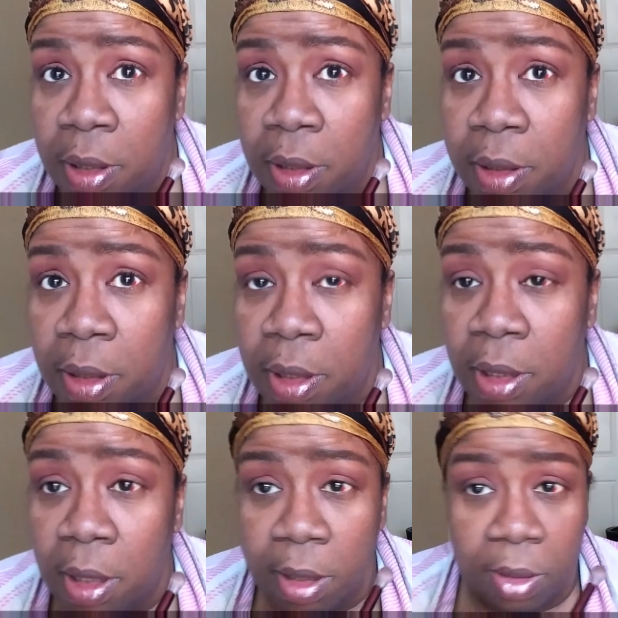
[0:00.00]
It don't look
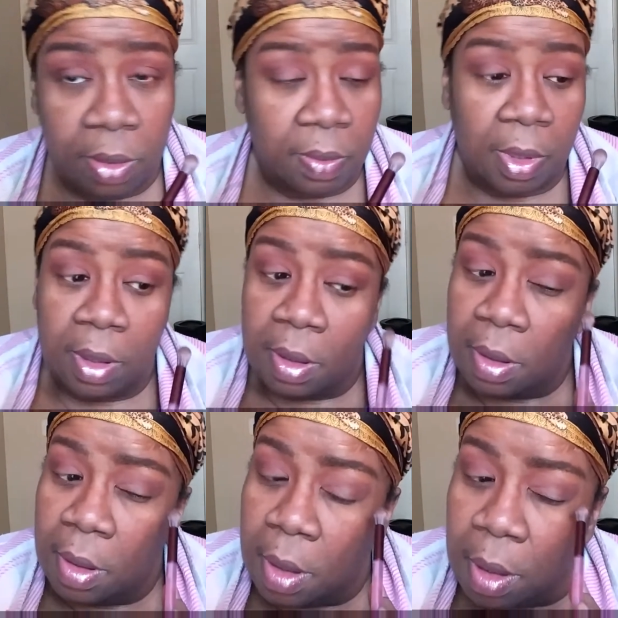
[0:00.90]
like it though,
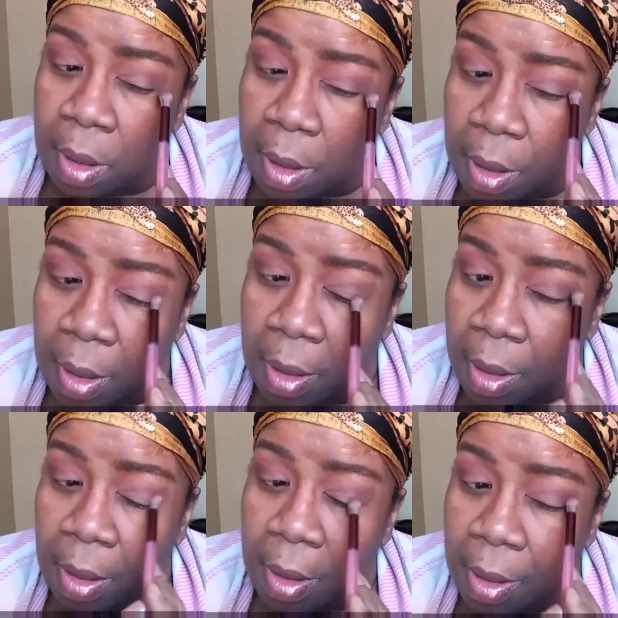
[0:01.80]

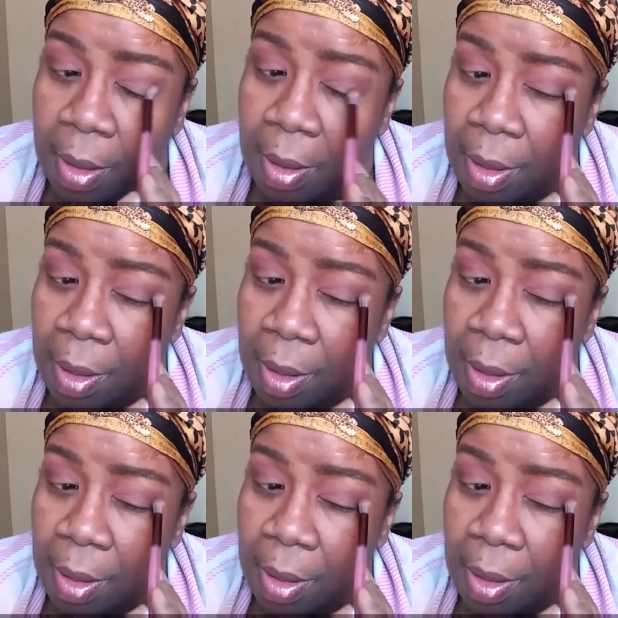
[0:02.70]
right?